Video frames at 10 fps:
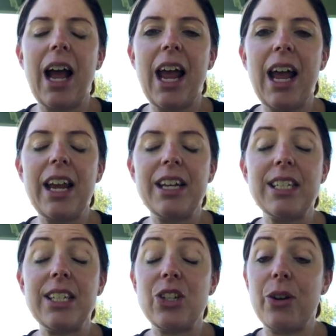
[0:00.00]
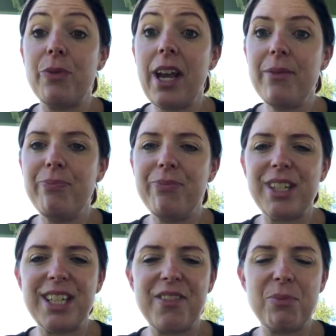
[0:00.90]
And don't forget,
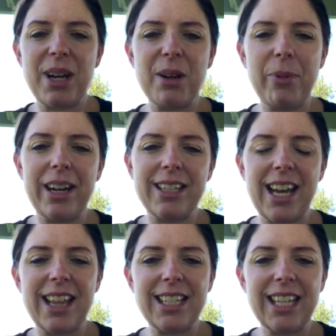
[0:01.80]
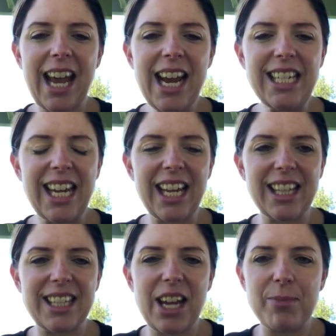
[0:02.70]
there's never been a better day than today to take
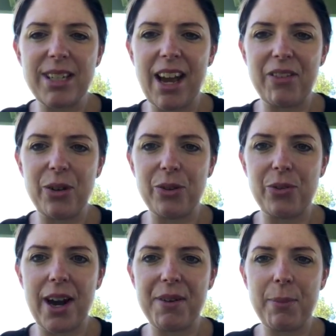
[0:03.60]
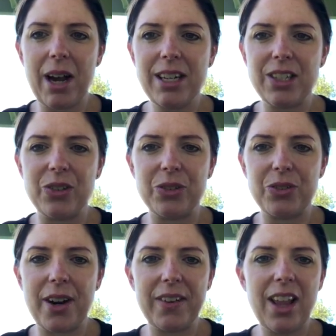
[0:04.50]
the steps to having your thriving mind and your
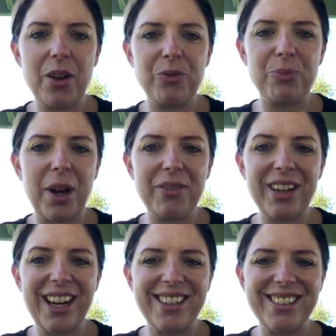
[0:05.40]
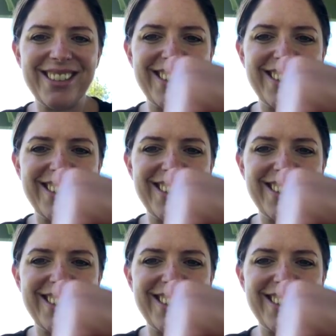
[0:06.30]
thriving life. Bye for now.